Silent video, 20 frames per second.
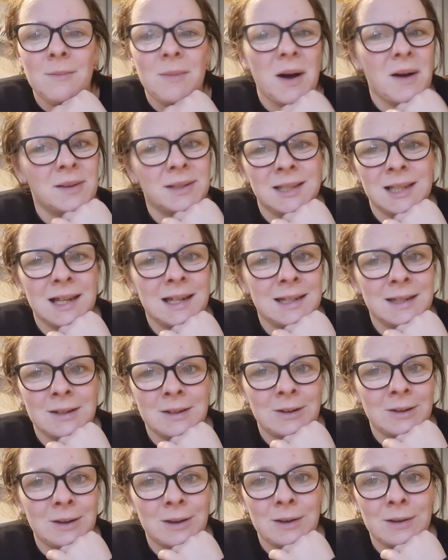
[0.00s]
But I was like,
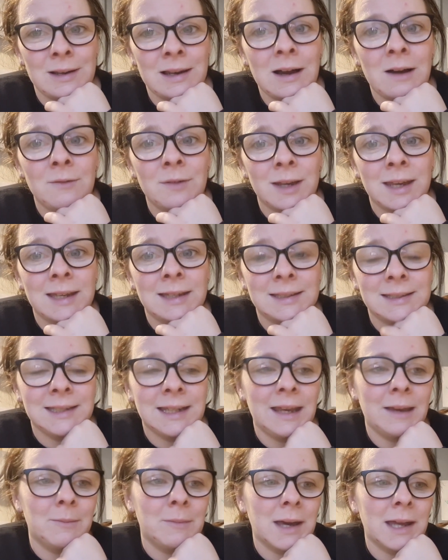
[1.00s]
no, let other kids
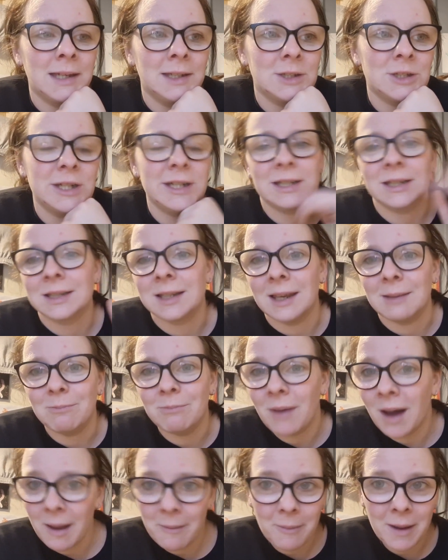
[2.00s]
see him. And she just
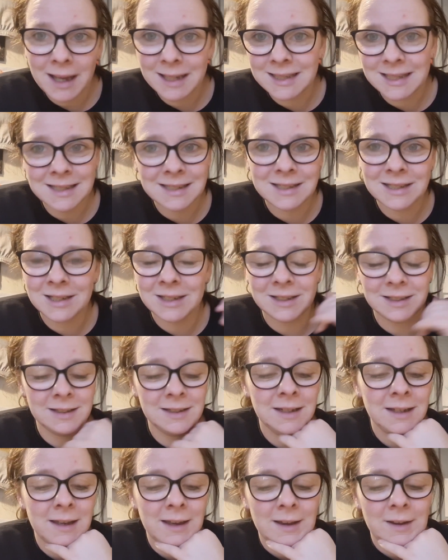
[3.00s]
said, bye
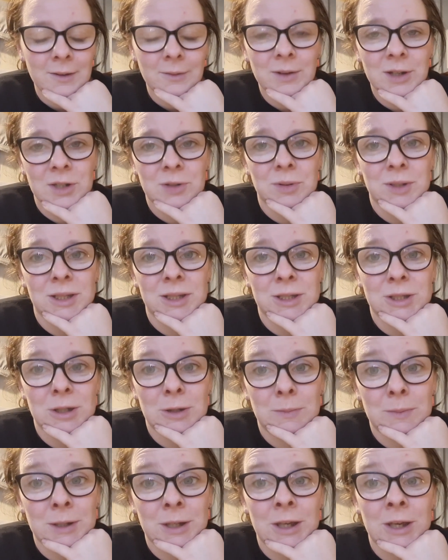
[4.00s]
Paddington, which was
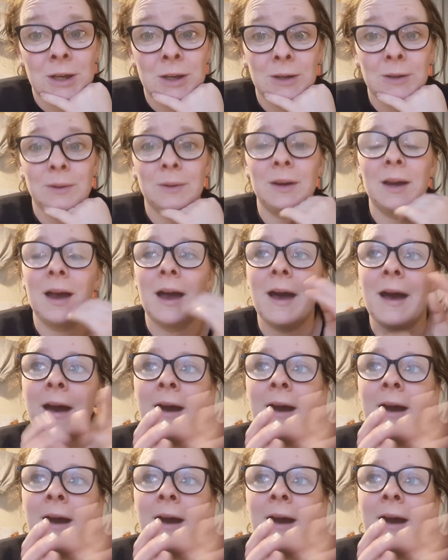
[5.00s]
super cute.